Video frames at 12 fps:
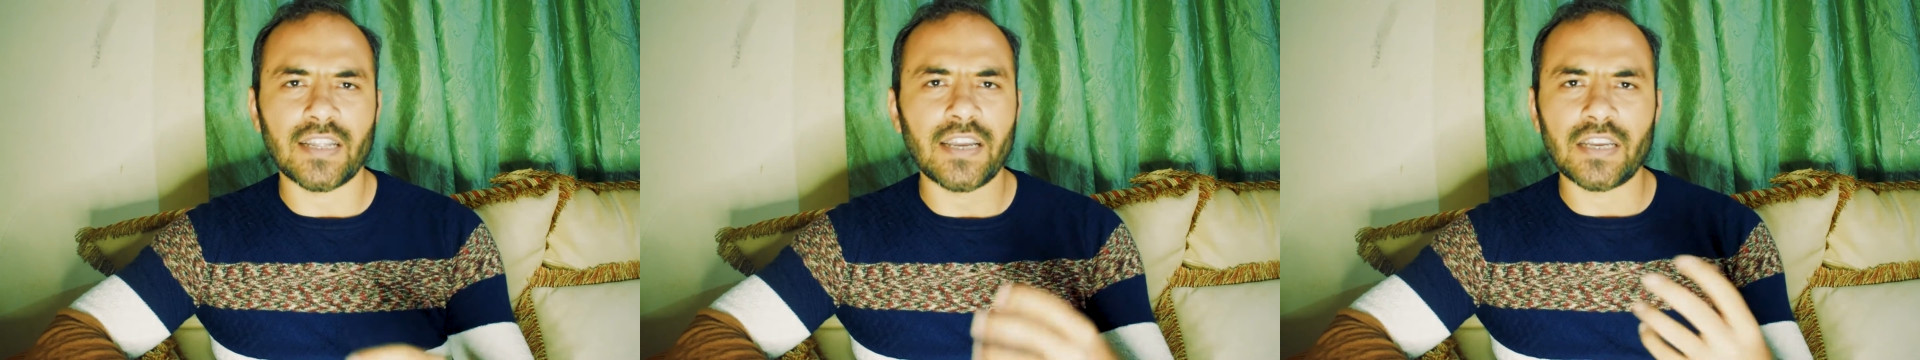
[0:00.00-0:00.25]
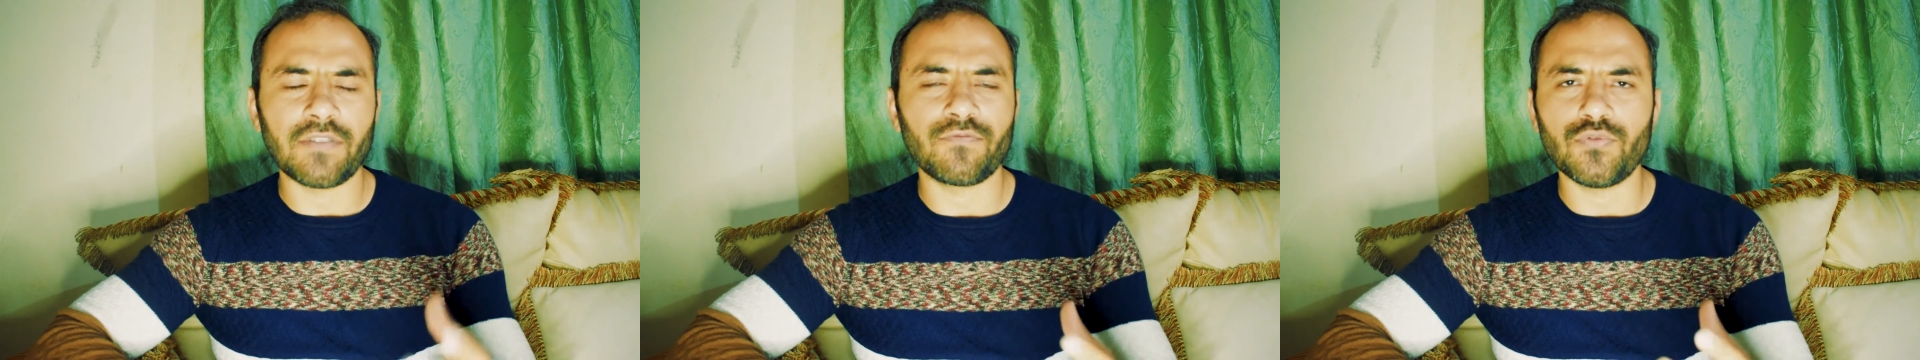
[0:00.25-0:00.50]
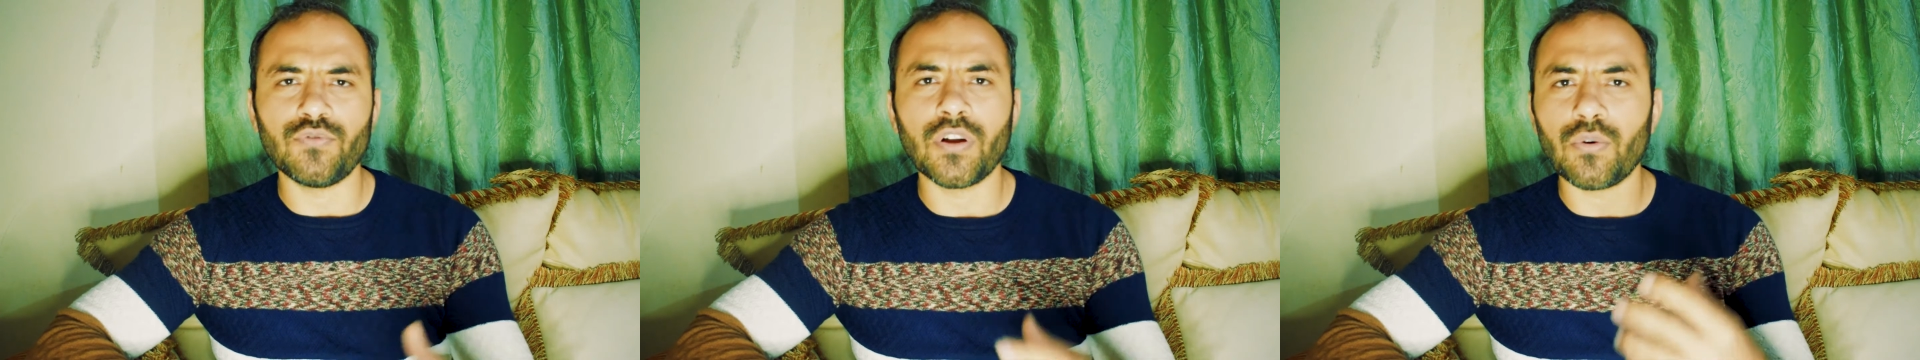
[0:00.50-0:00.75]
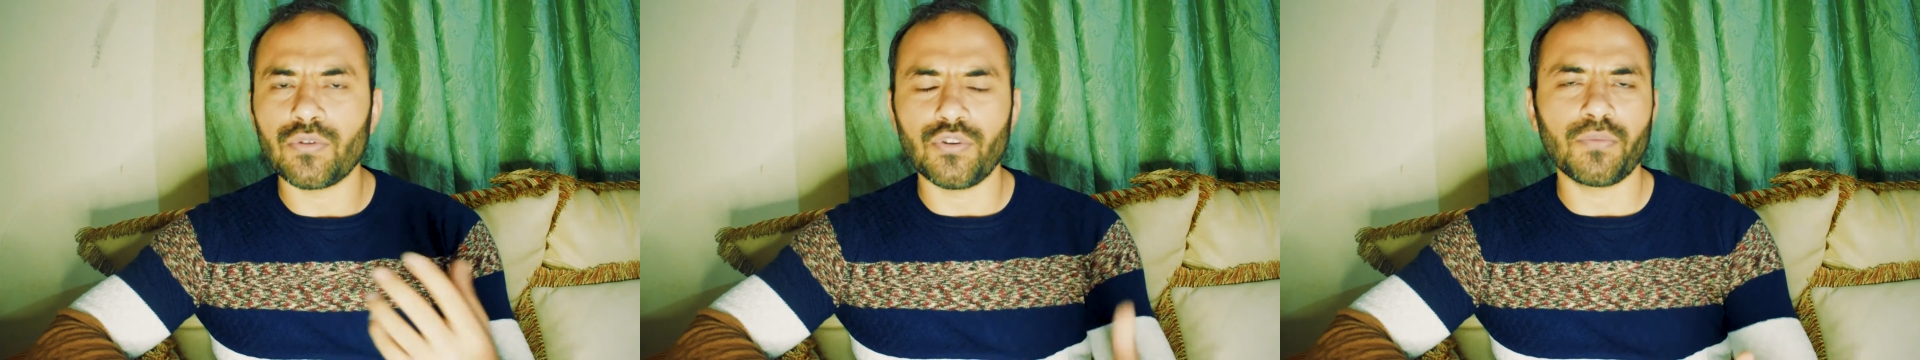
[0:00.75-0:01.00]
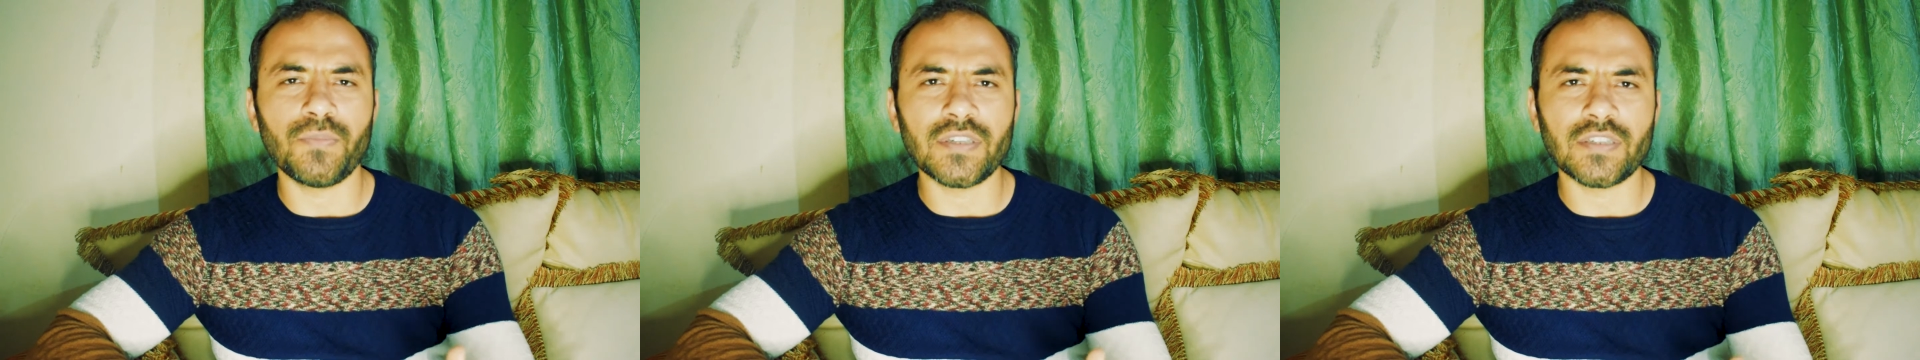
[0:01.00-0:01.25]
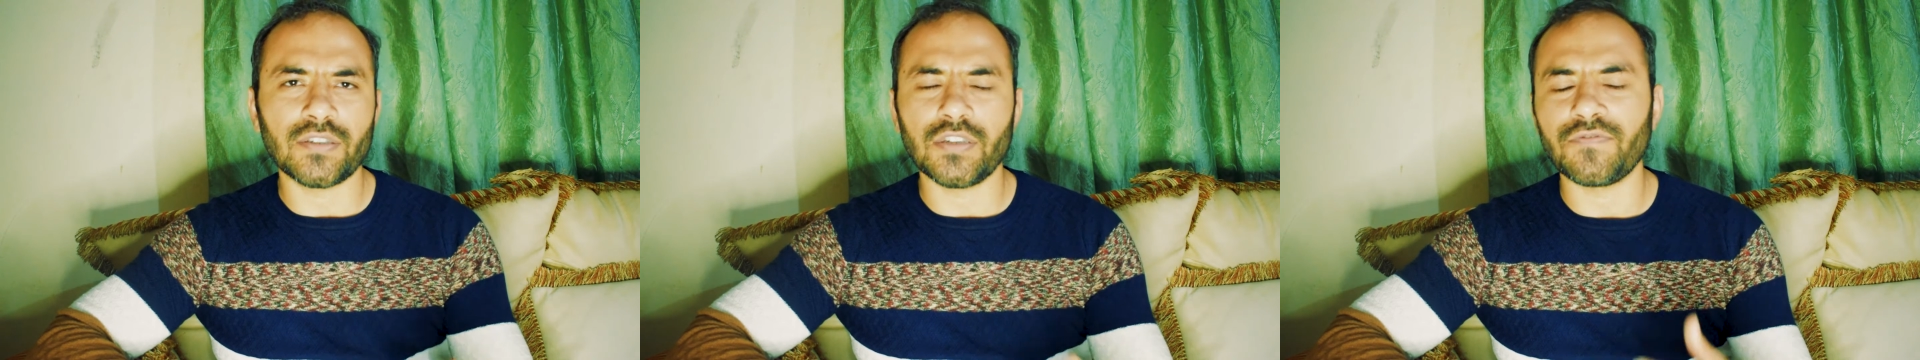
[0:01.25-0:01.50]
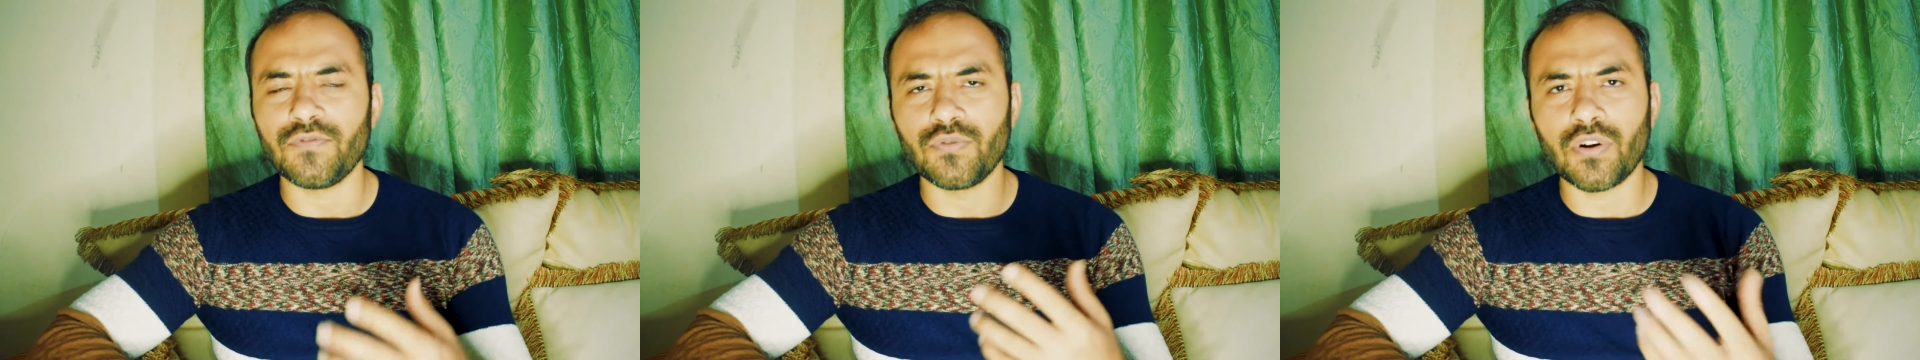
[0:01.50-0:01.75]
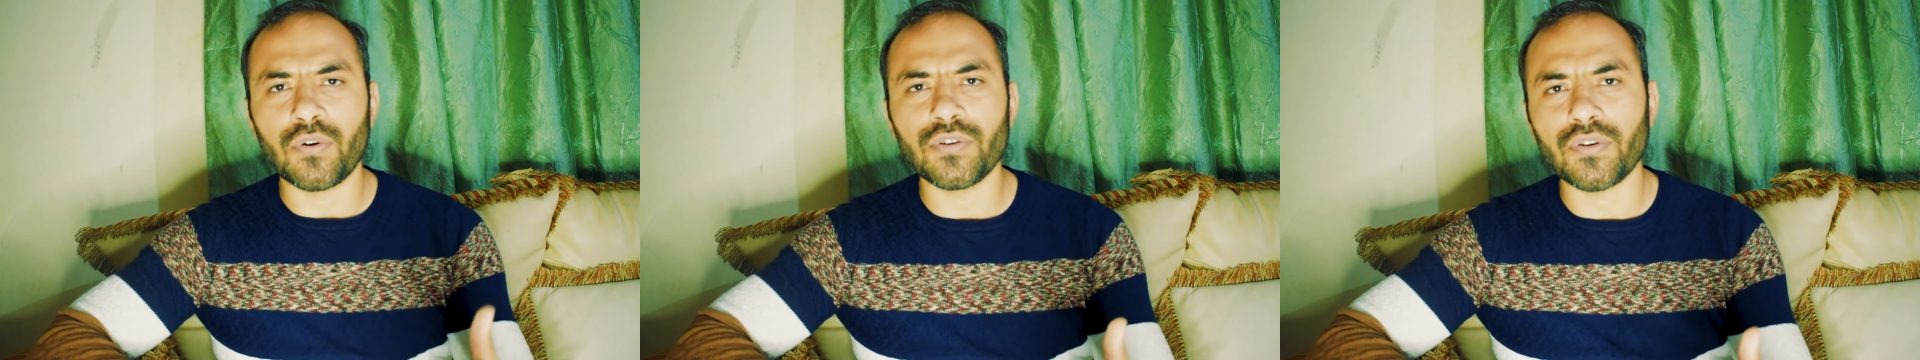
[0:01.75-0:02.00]
like if you know your business, if you
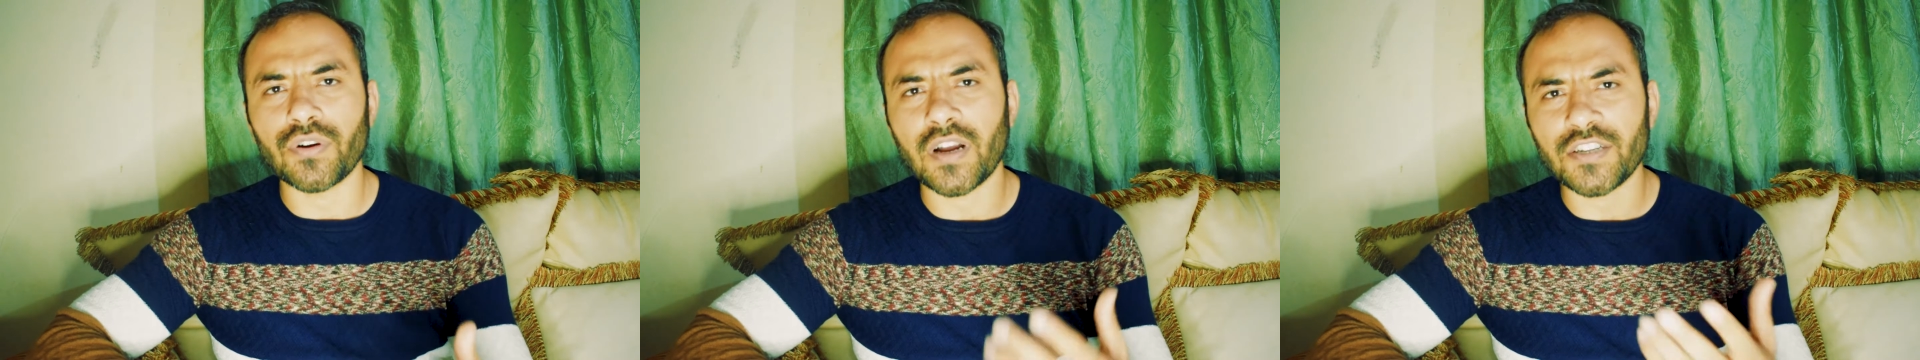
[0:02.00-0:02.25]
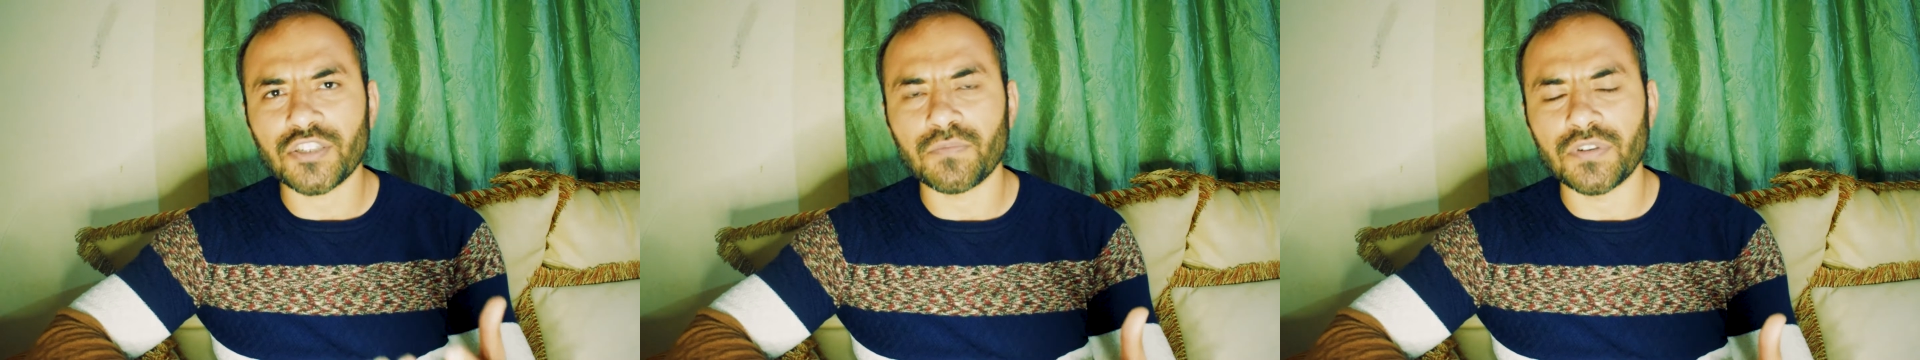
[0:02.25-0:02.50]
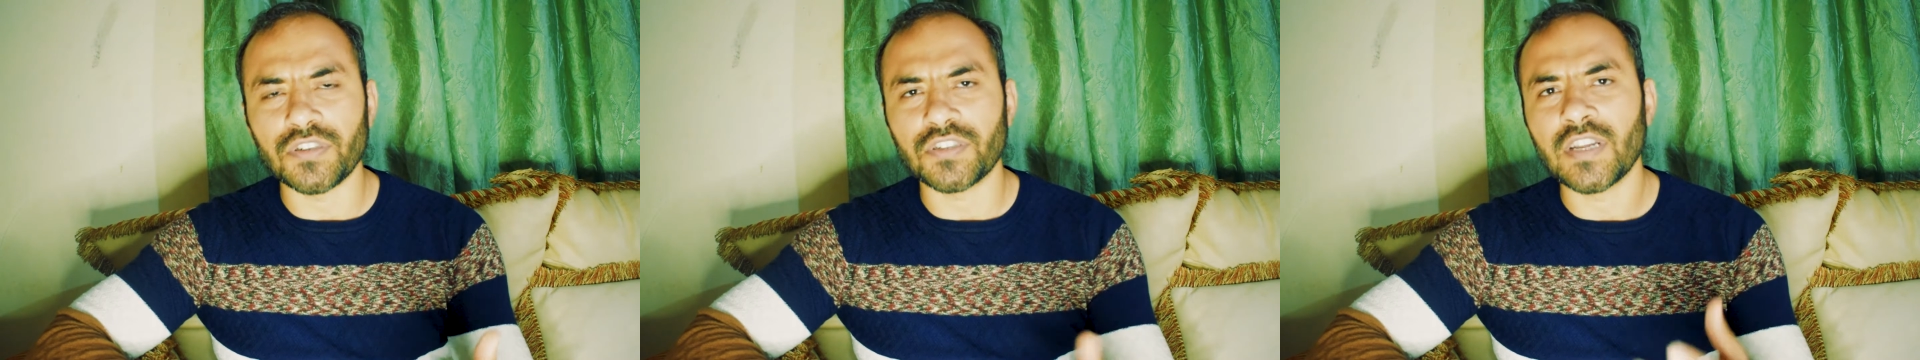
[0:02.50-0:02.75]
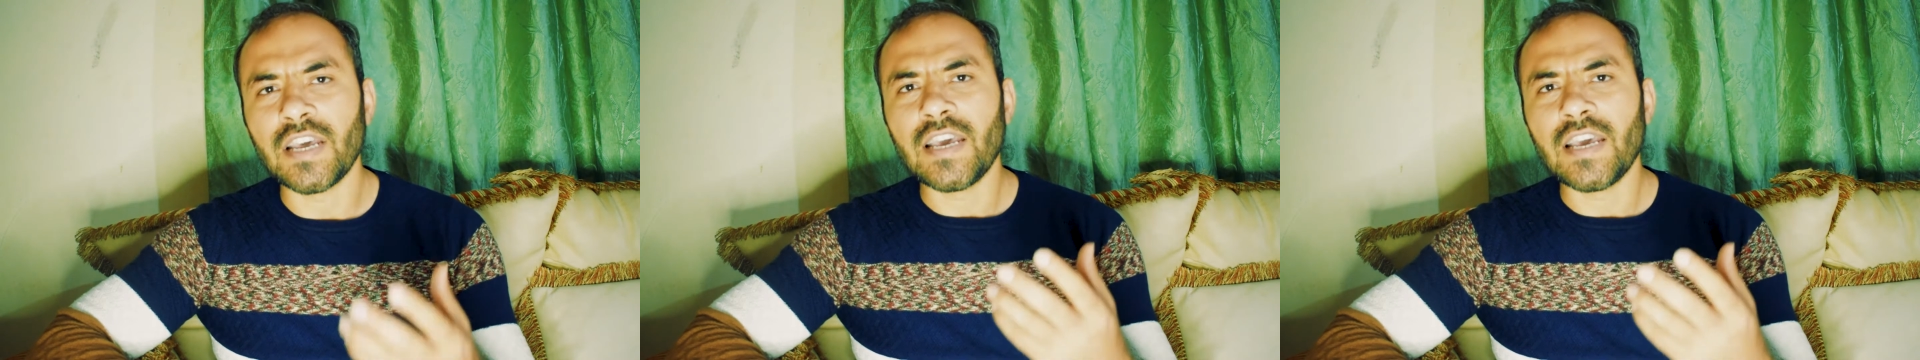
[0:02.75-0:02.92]
know your customers,